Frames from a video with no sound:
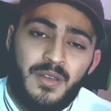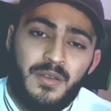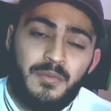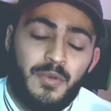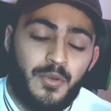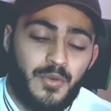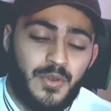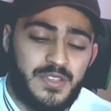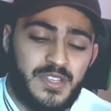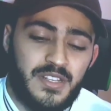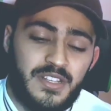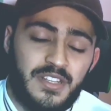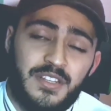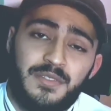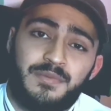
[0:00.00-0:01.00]
but
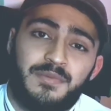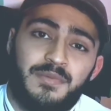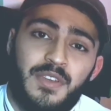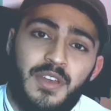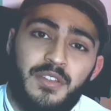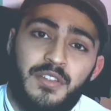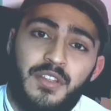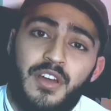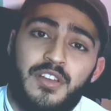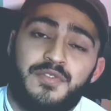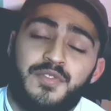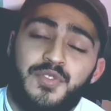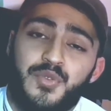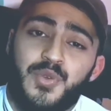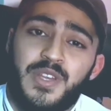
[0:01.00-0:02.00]
recently, in the last
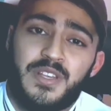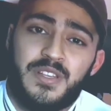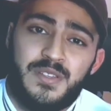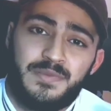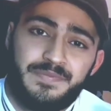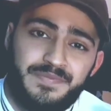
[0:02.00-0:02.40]
few weeks,